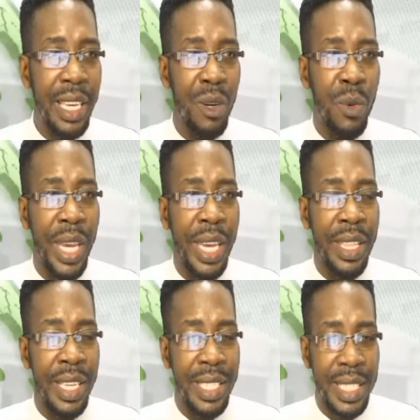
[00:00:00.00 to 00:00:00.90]
away
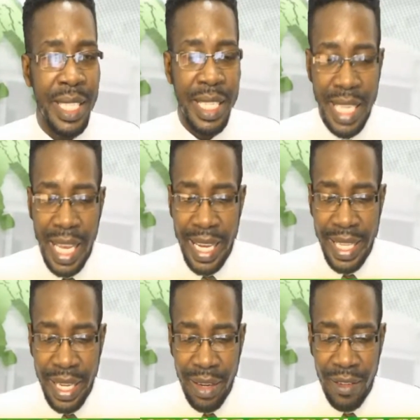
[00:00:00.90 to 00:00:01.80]
this
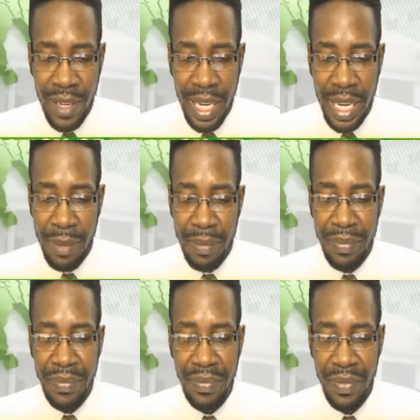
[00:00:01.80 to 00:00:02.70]
idea of
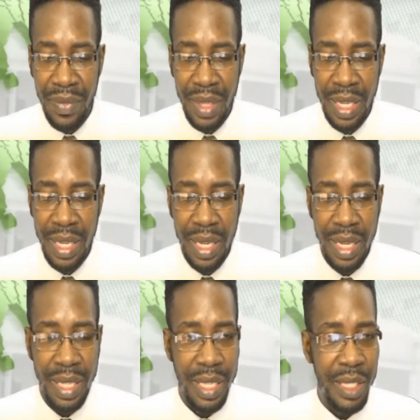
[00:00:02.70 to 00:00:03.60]

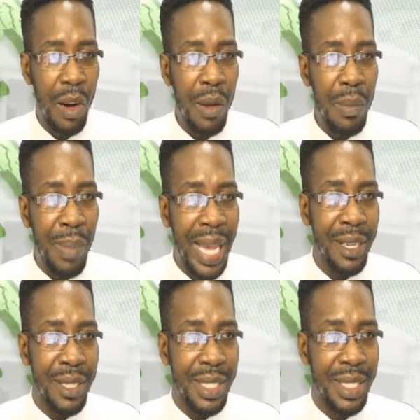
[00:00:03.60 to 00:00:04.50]
this
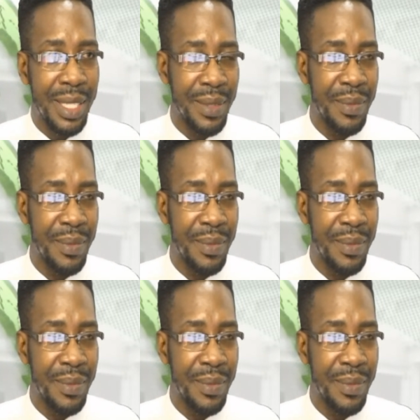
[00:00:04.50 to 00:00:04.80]
unbiased